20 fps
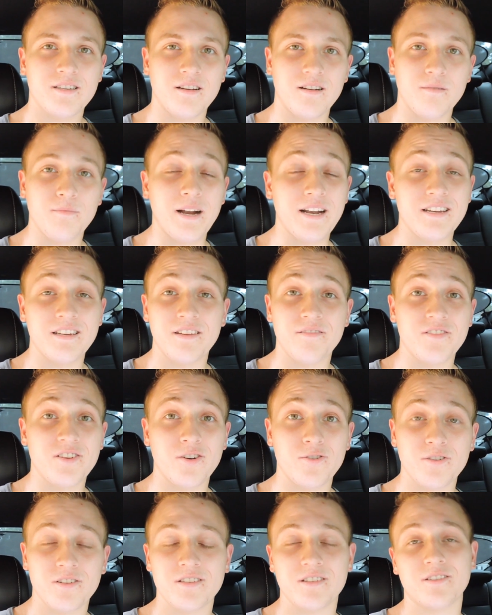I didn't even
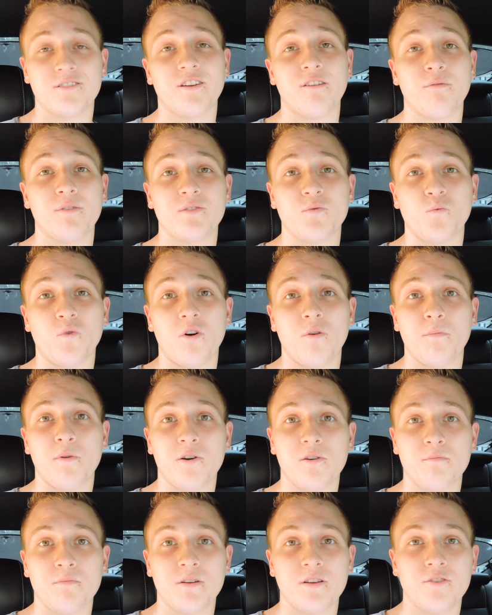notice until I went to
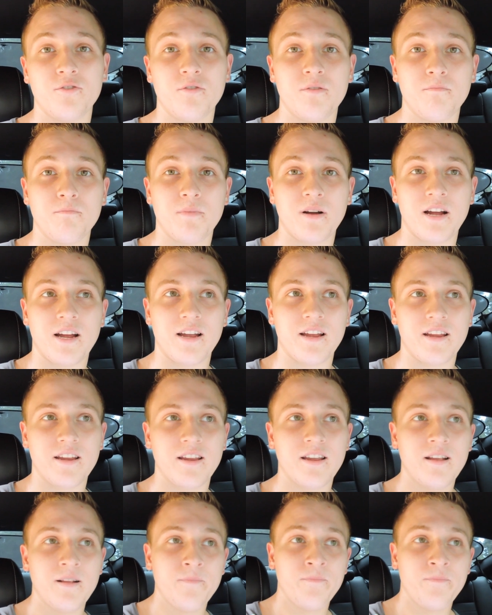Walmart, but you can buy